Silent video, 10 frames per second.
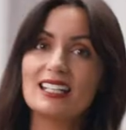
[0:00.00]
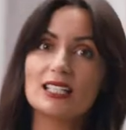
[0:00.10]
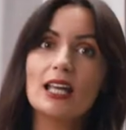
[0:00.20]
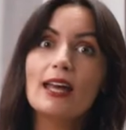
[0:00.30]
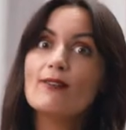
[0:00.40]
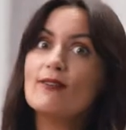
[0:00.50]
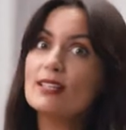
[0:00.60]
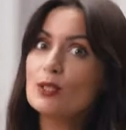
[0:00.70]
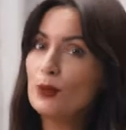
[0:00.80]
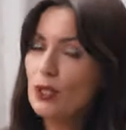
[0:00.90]
is
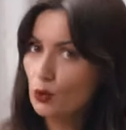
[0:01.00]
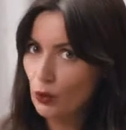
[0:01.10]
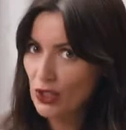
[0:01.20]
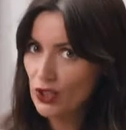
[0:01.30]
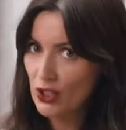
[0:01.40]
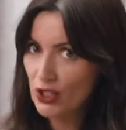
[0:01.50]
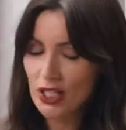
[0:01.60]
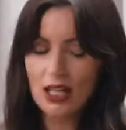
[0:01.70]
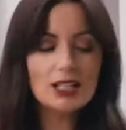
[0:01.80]
vitamin enriched,